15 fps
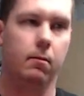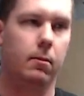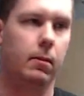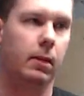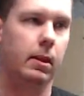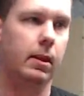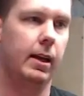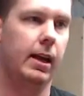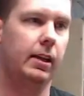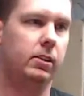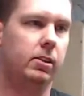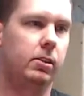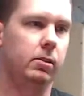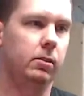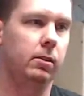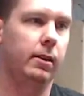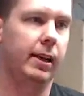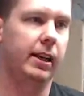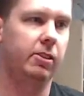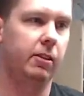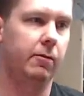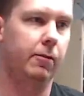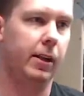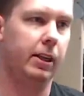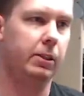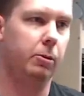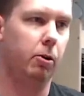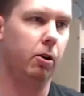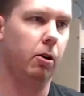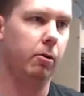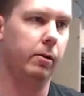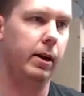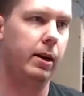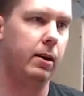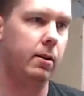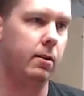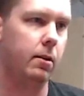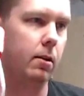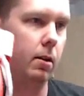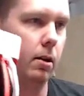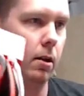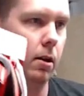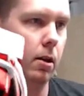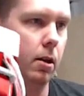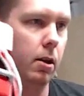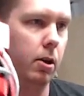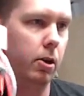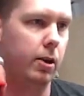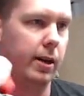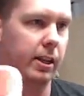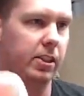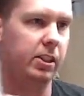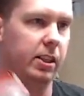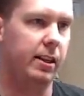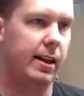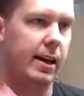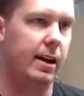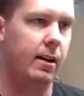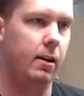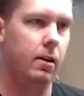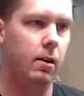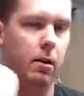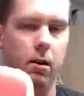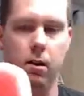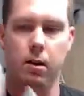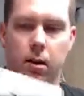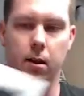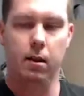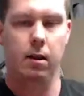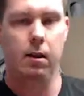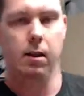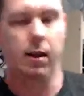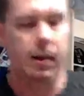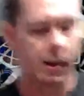Nice, nicely flexible already. You kind of see that. And then uh,